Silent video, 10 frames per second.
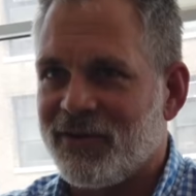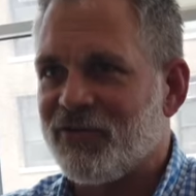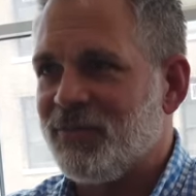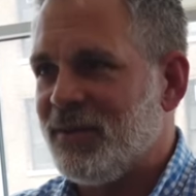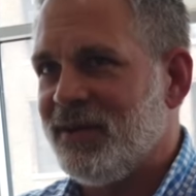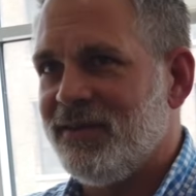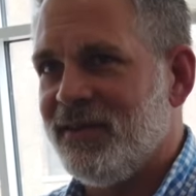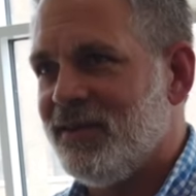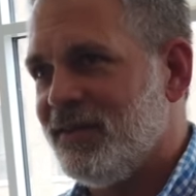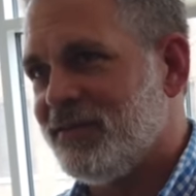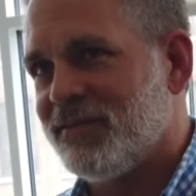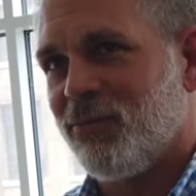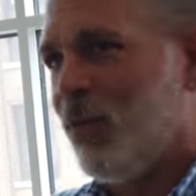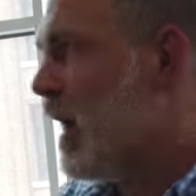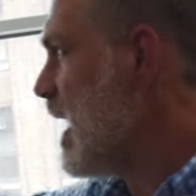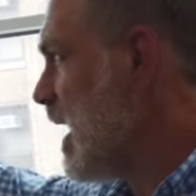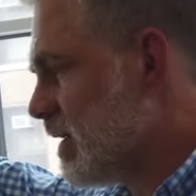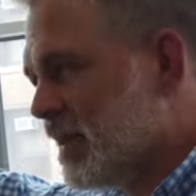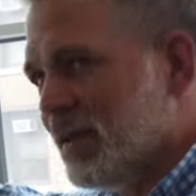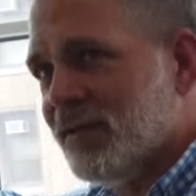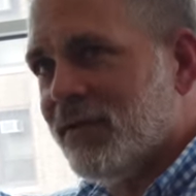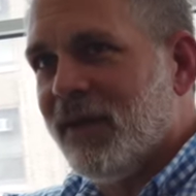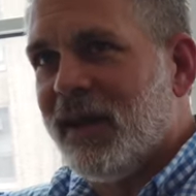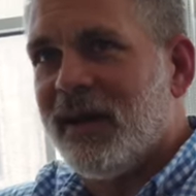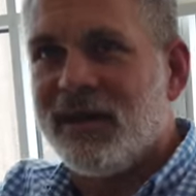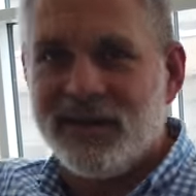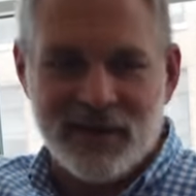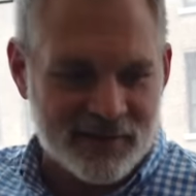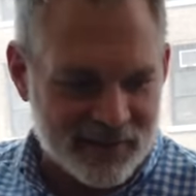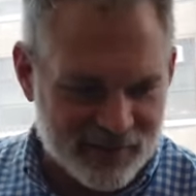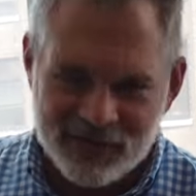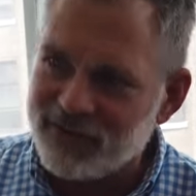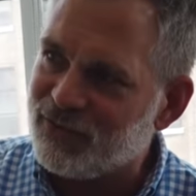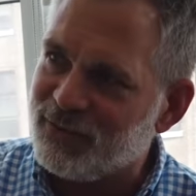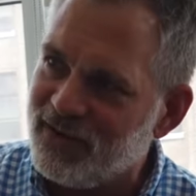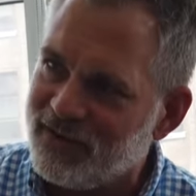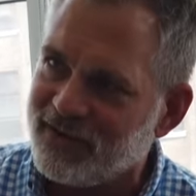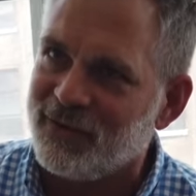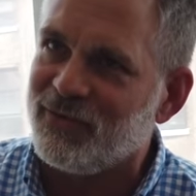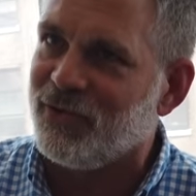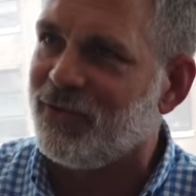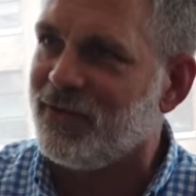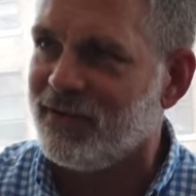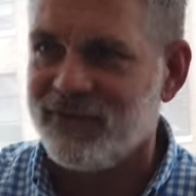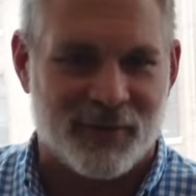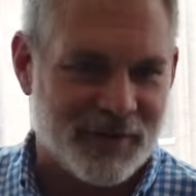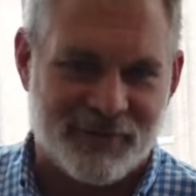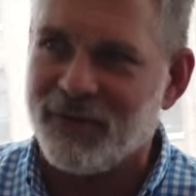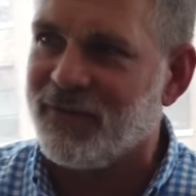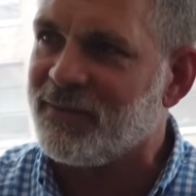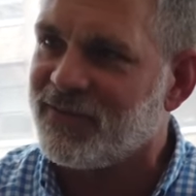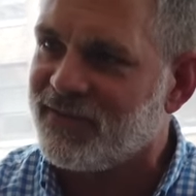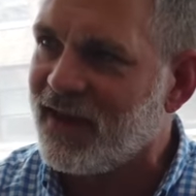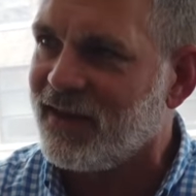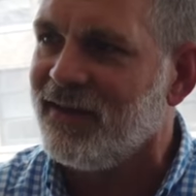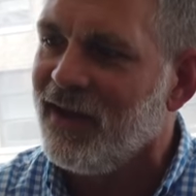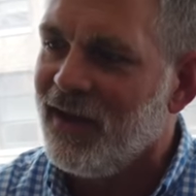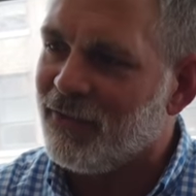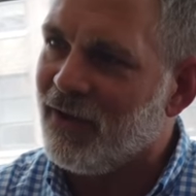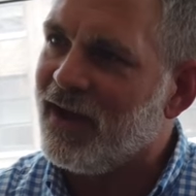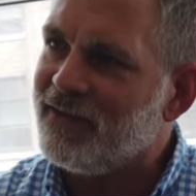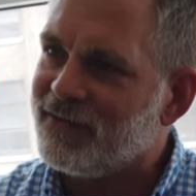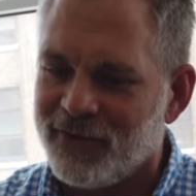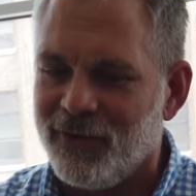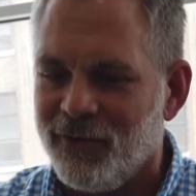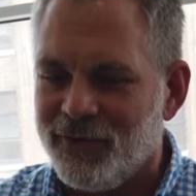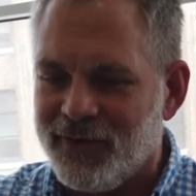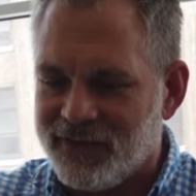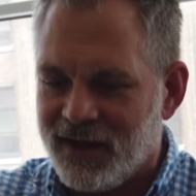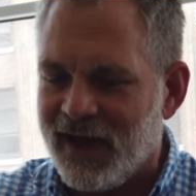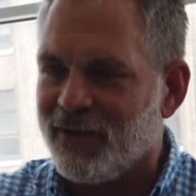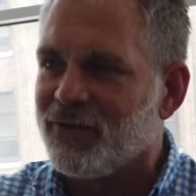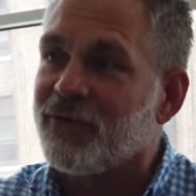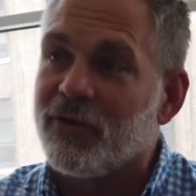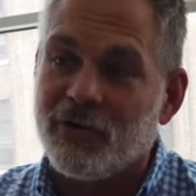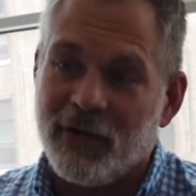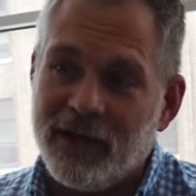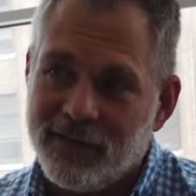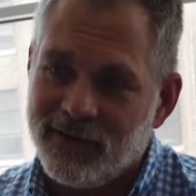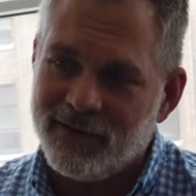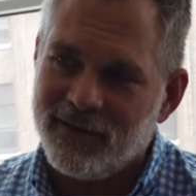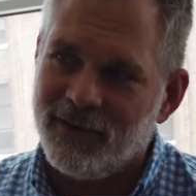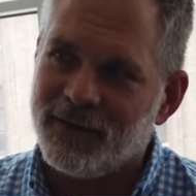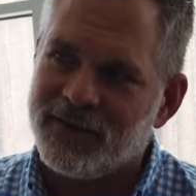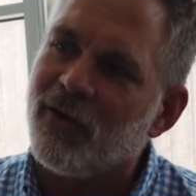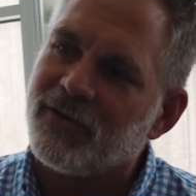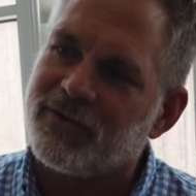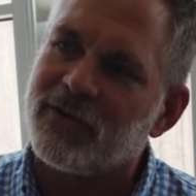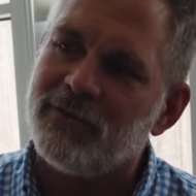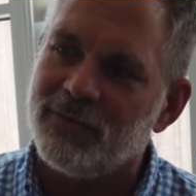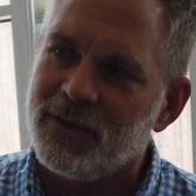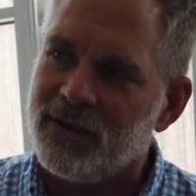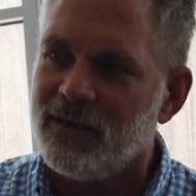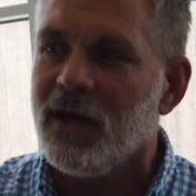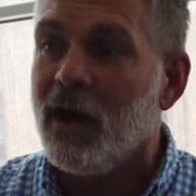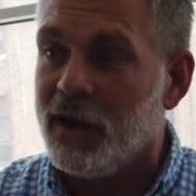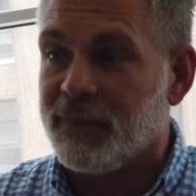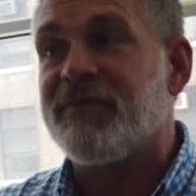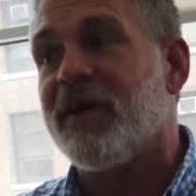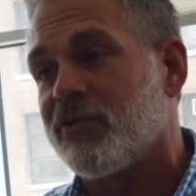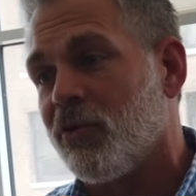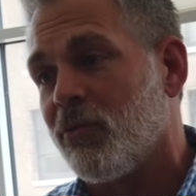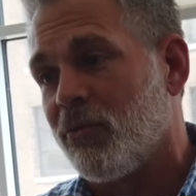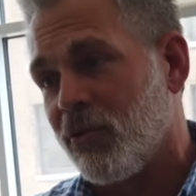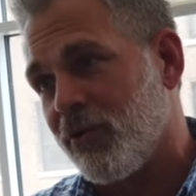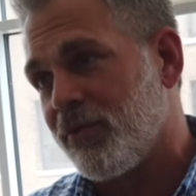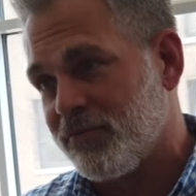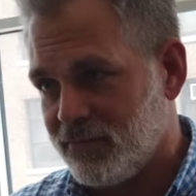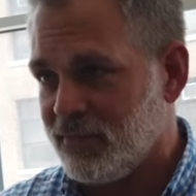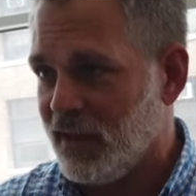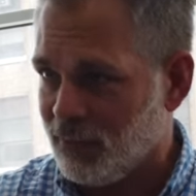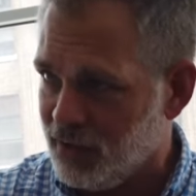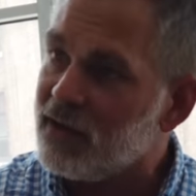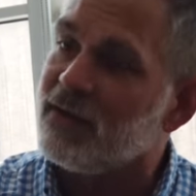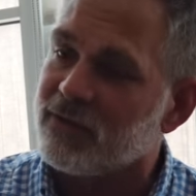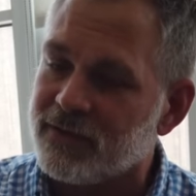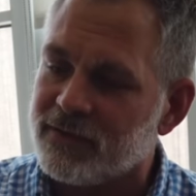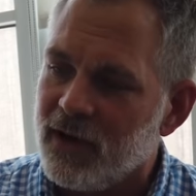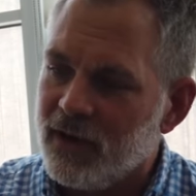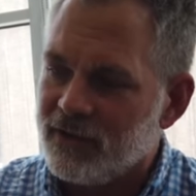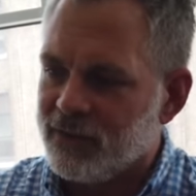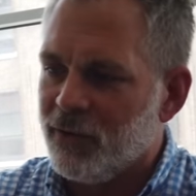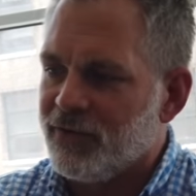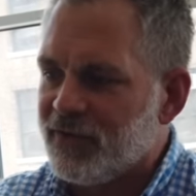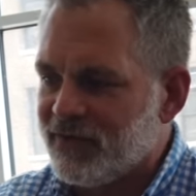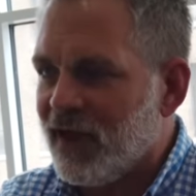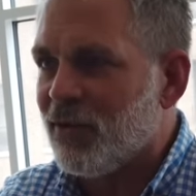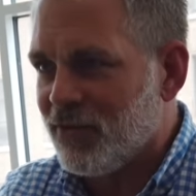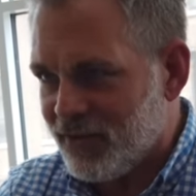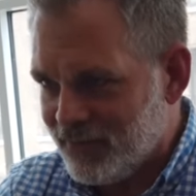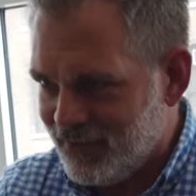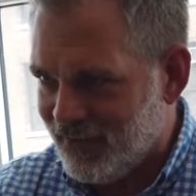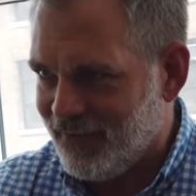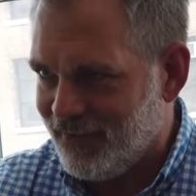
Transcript: shutter speed is way out here, and I need this shutter speed because I'm shooting 24 frames a second. Right. right. So the dials are a great thing, but they also can be, in a professional world, it can be a hindrance. So this camera,